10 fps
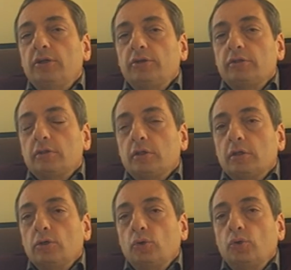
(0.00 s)
years
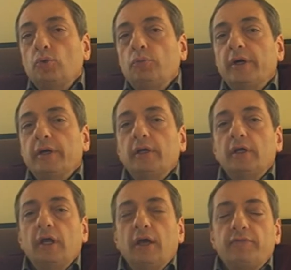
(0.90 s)
ago by
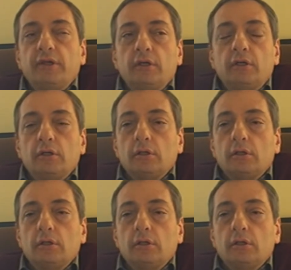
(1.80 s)
having